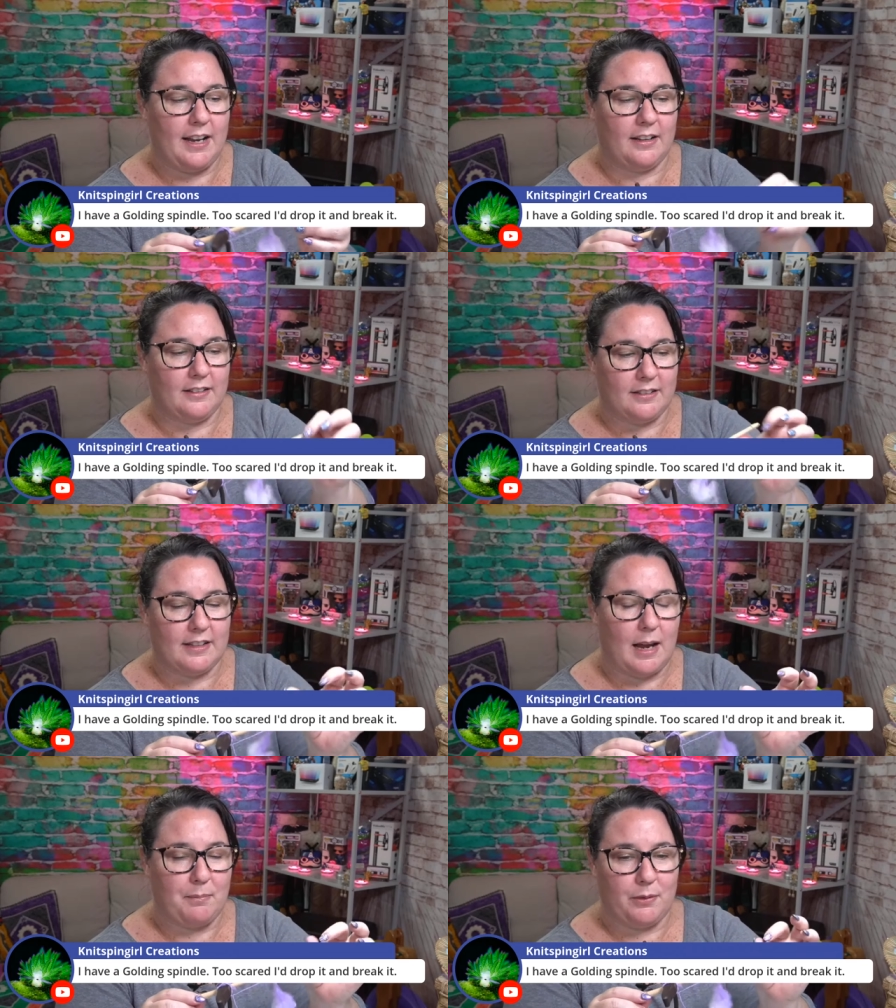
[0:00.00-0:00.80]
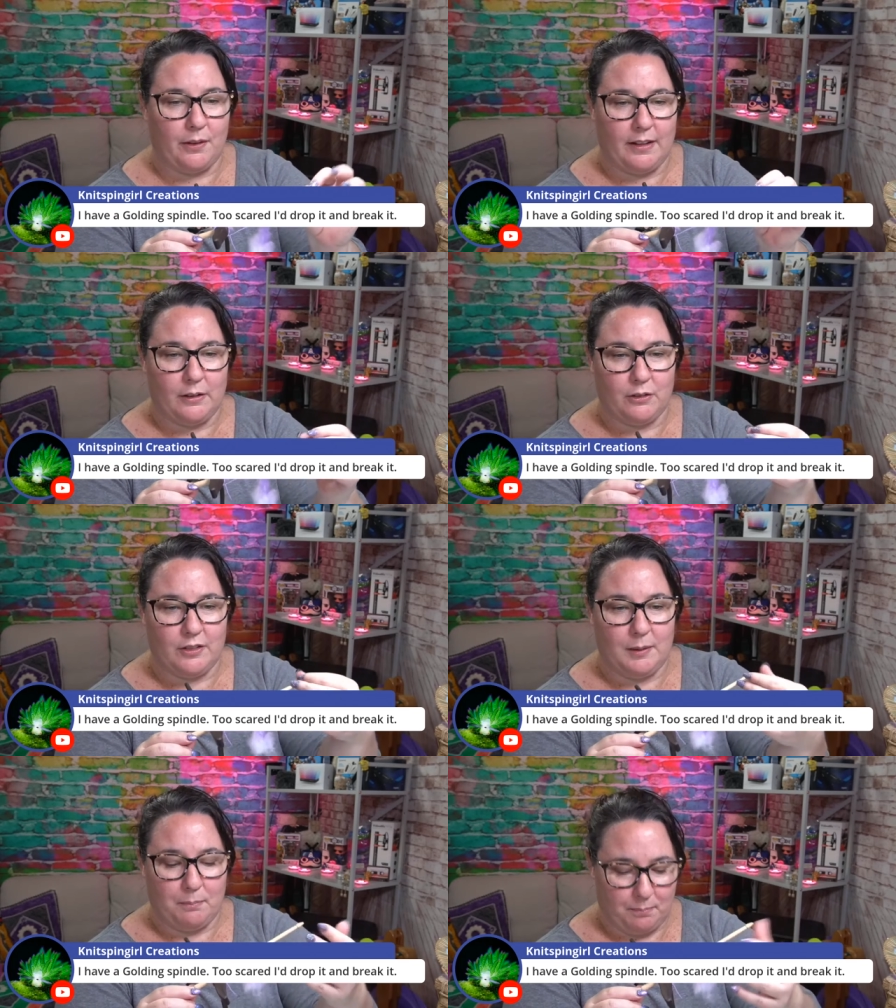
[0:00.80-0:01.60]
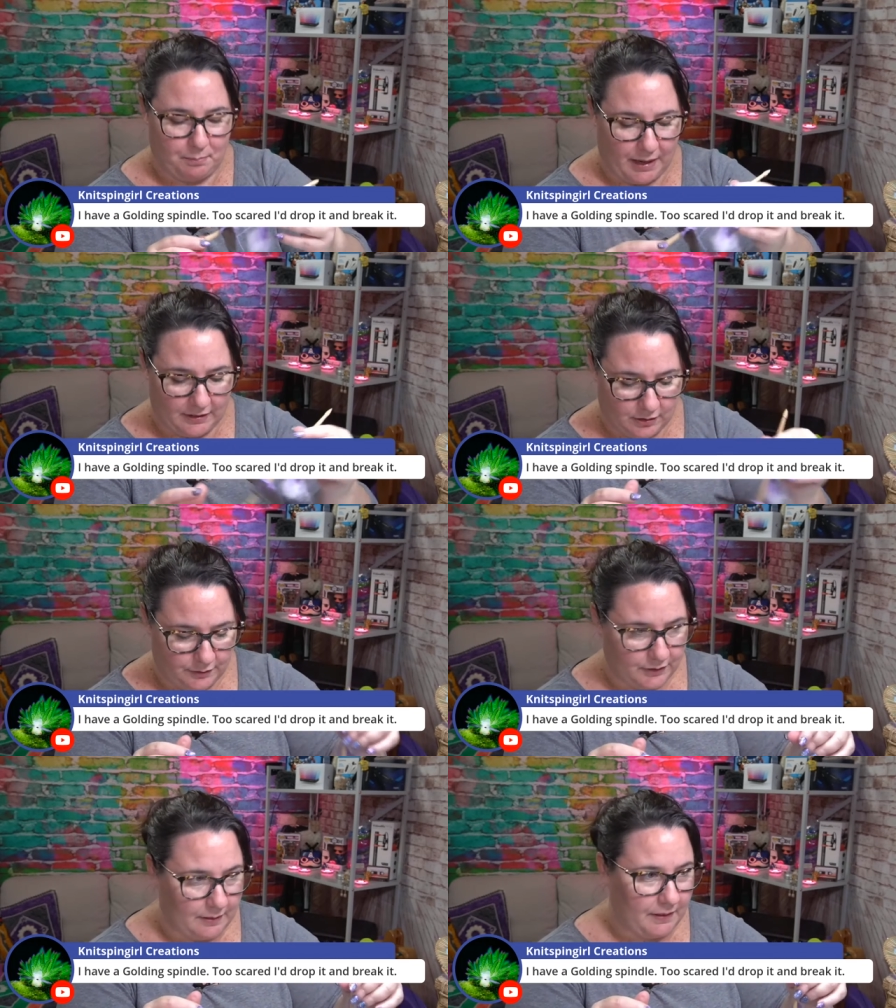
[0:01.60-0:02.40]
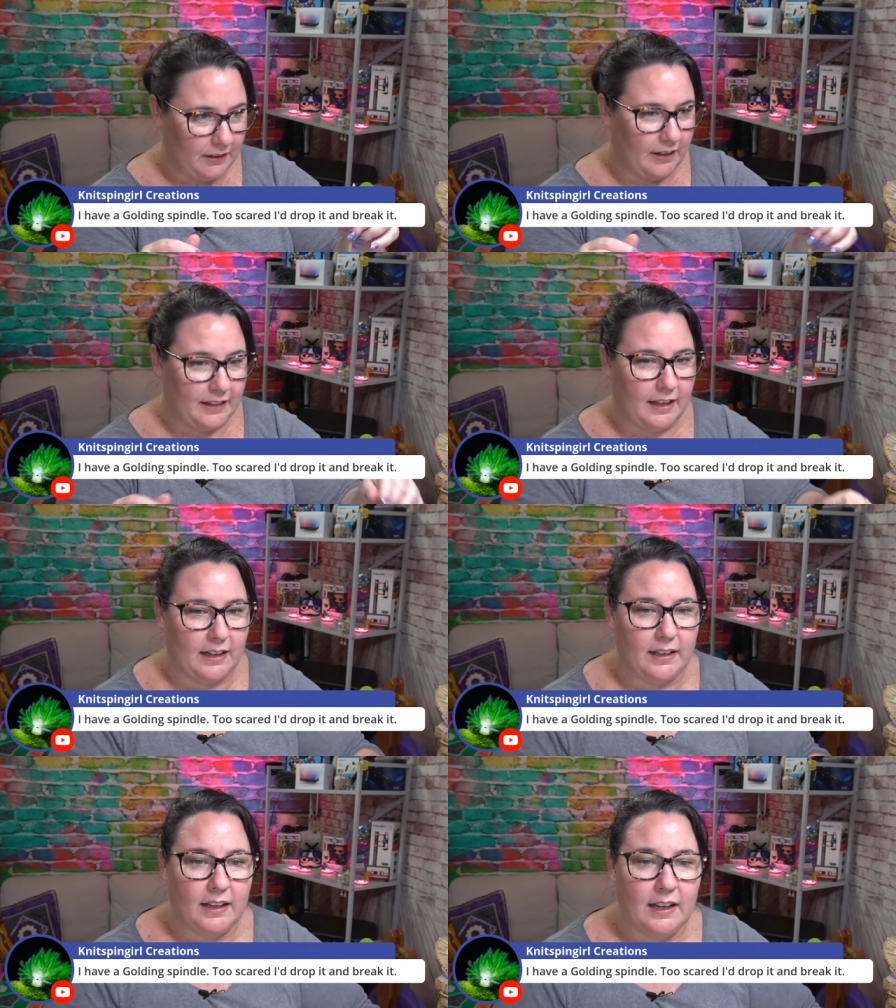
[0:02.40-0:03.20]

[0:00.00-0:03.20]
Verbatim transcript: and it snaps, a little tip breaks off or something like that.